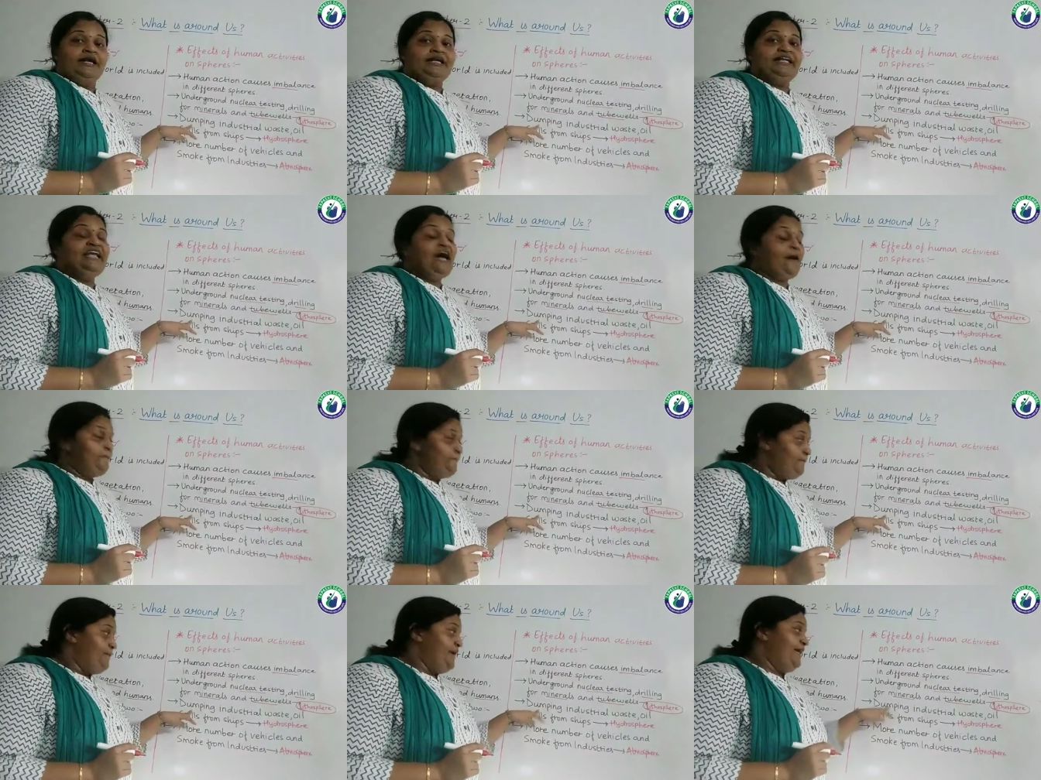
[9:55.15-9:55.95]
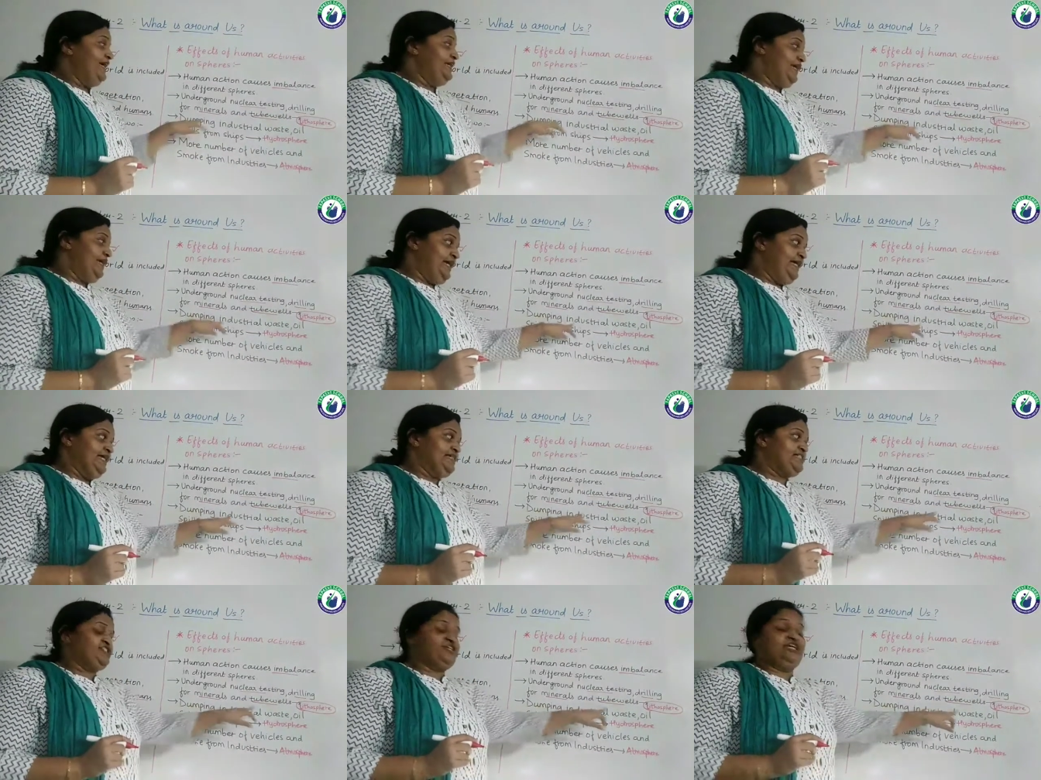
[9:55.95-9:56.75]
Dumping
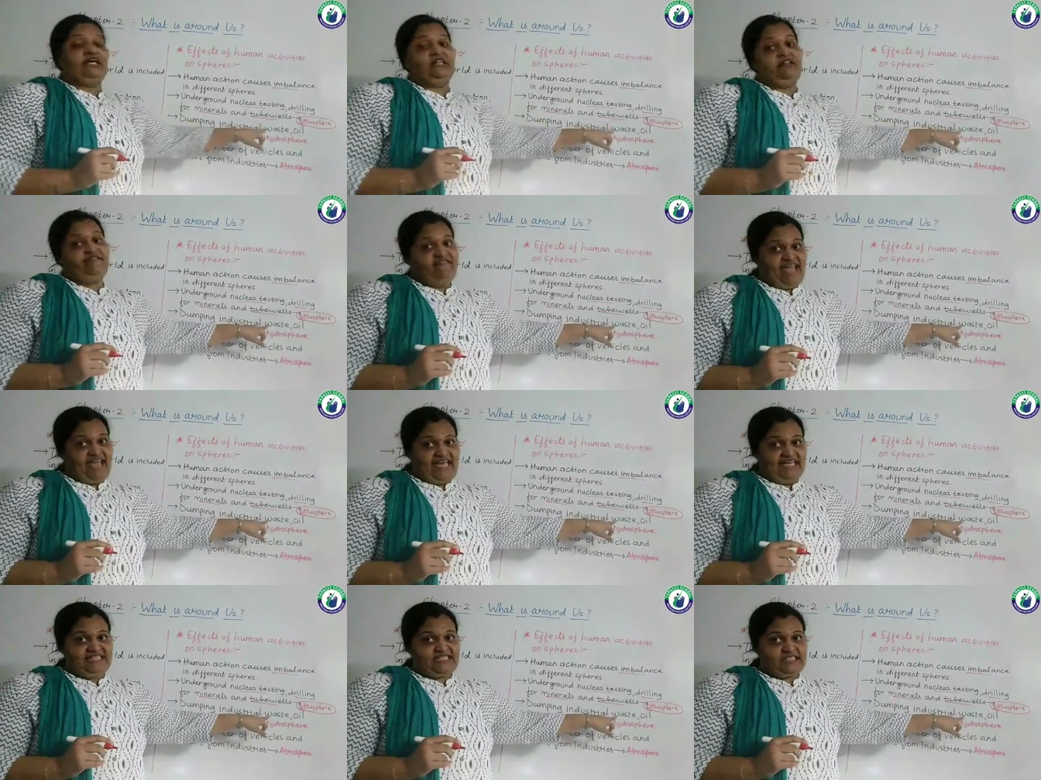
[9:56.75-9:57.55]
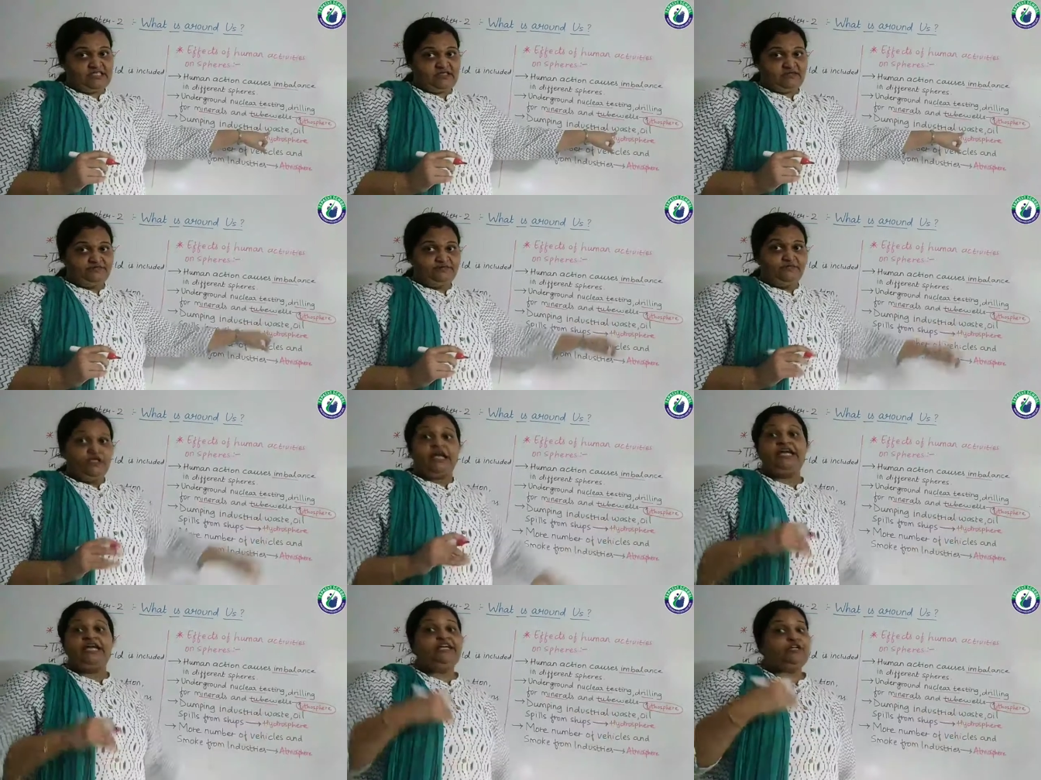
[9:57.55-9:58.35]
industrial waste
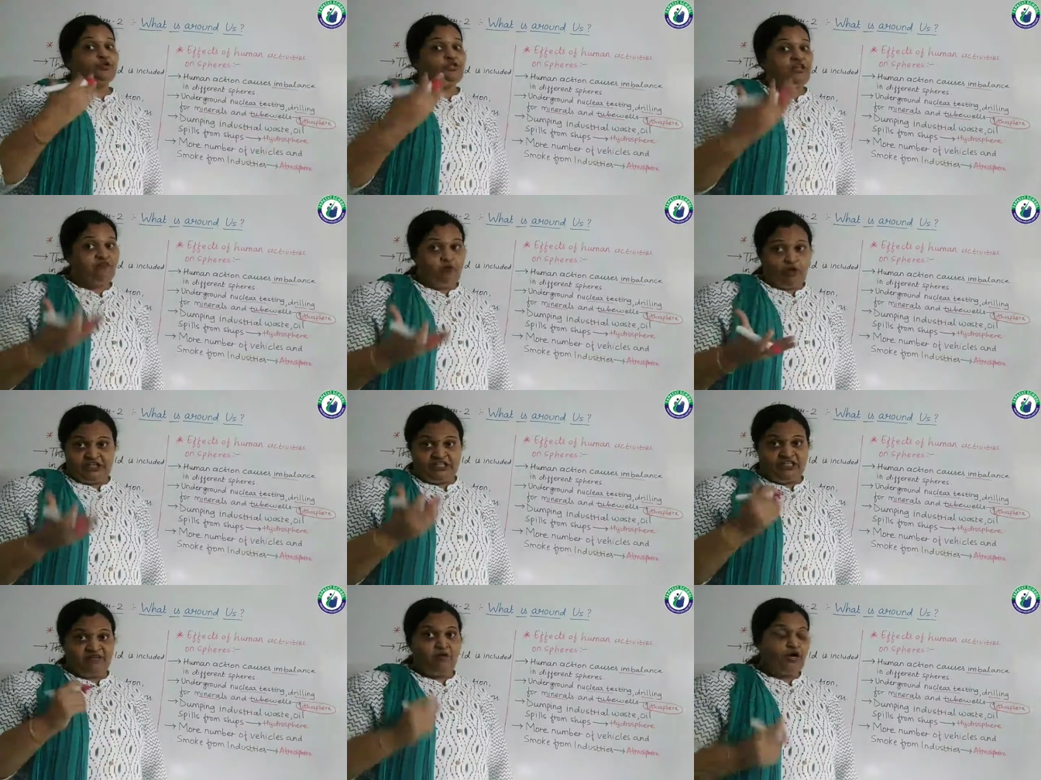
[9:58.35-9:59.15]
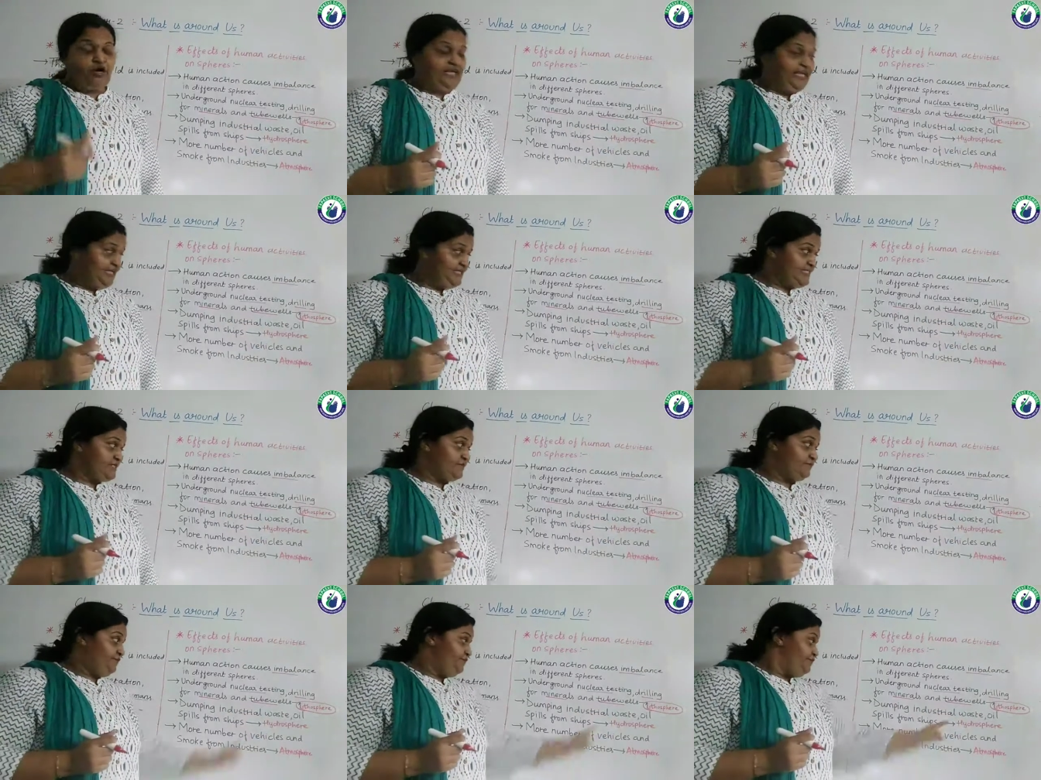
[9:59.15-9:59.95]
into the water bodies,
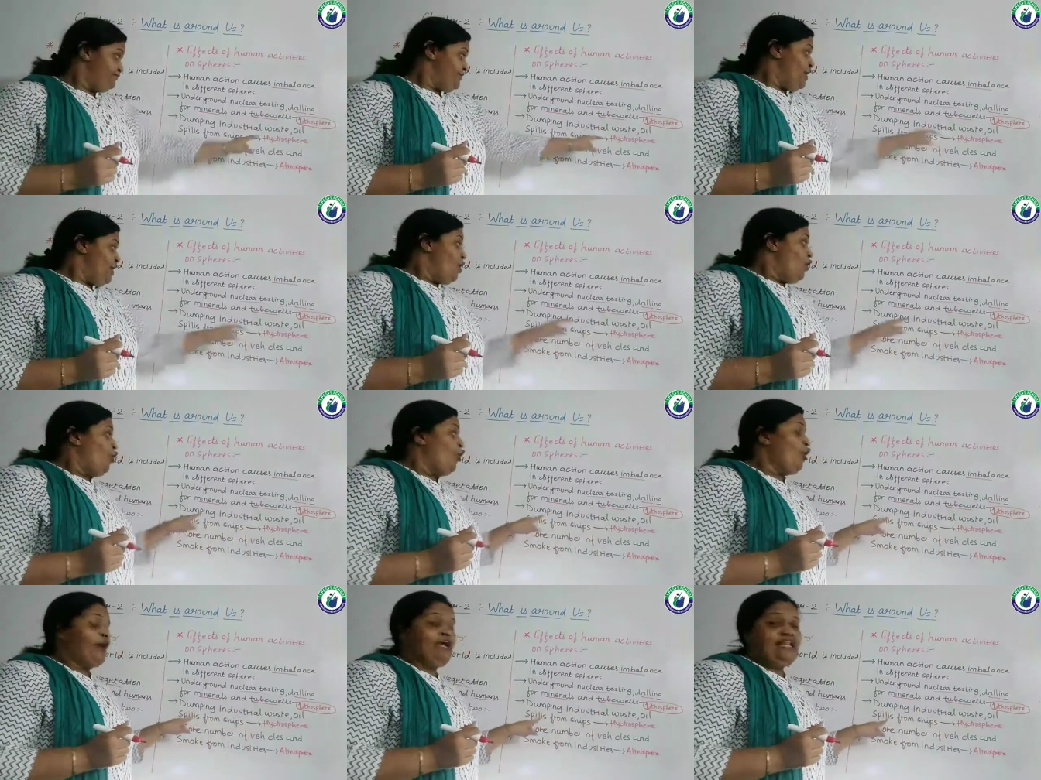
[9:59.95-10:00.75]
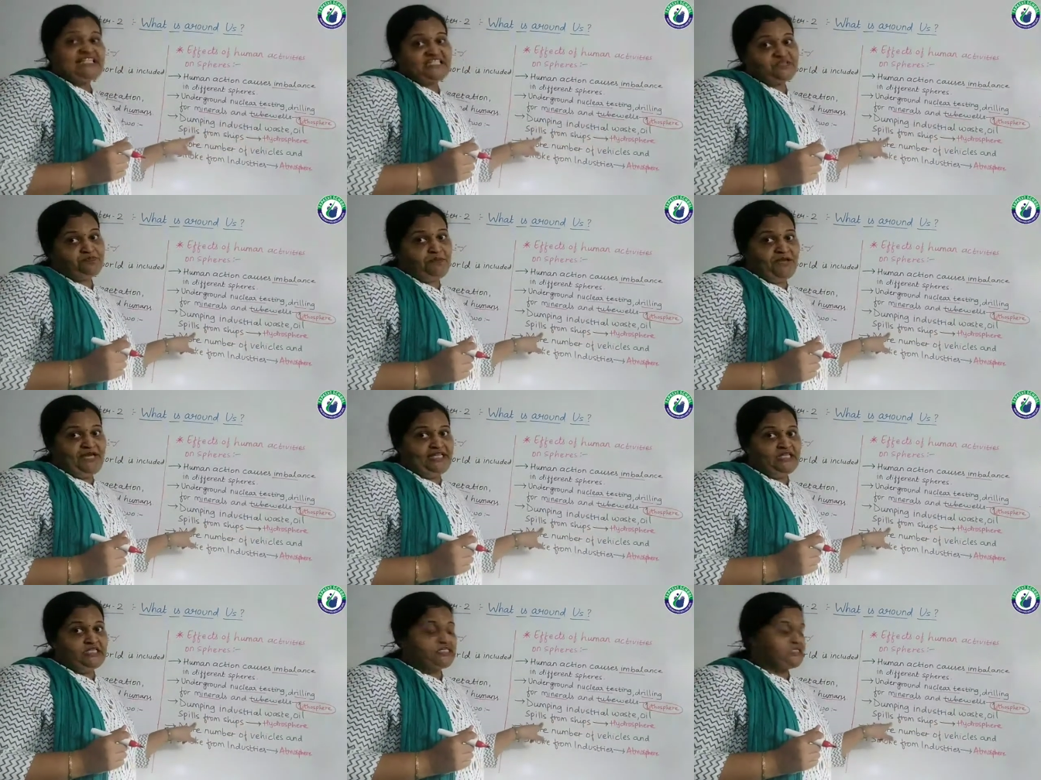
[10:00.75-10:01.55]
oil
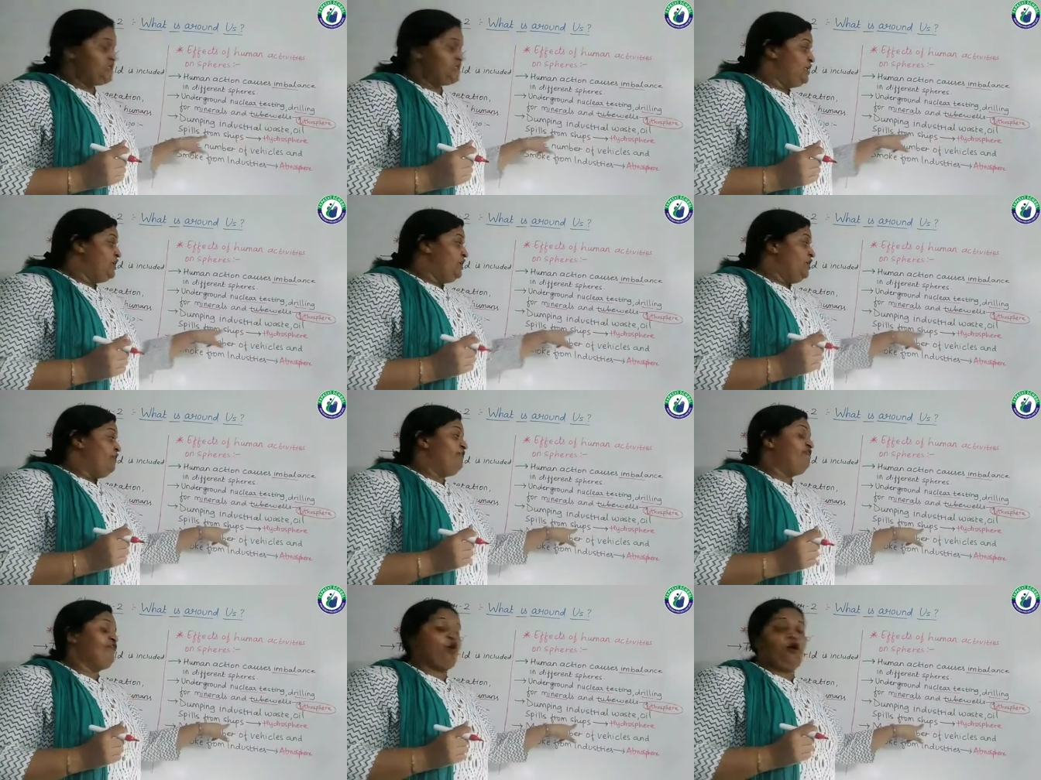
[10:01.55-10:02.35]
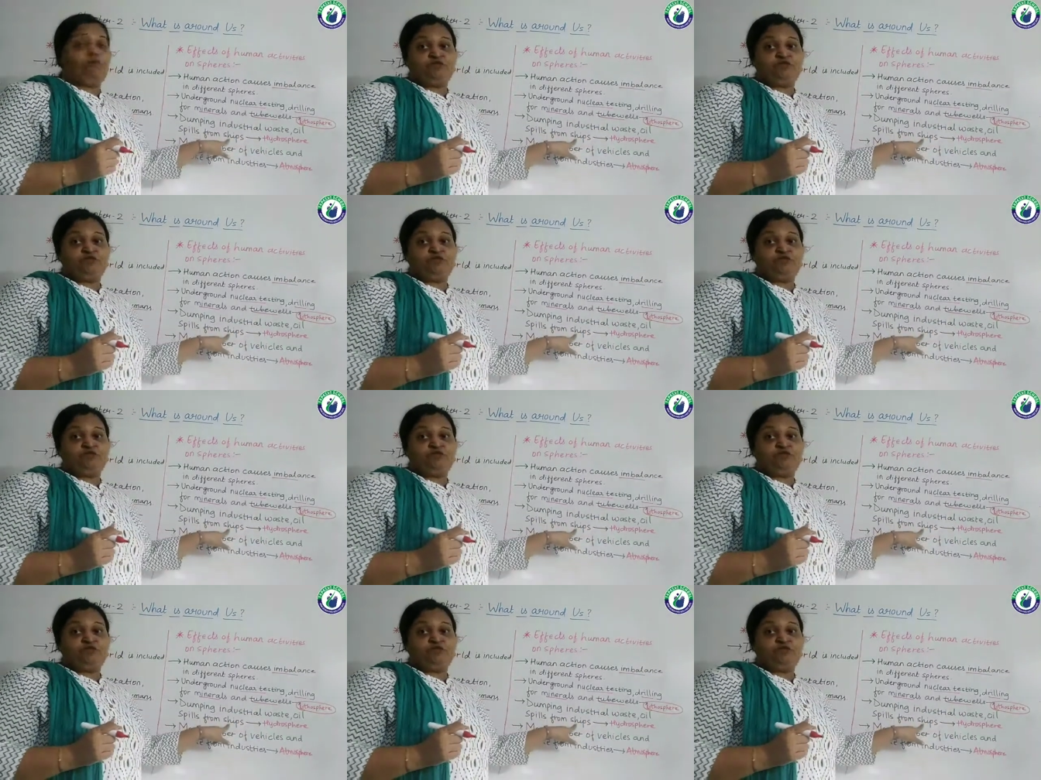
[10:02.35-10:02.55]
spills from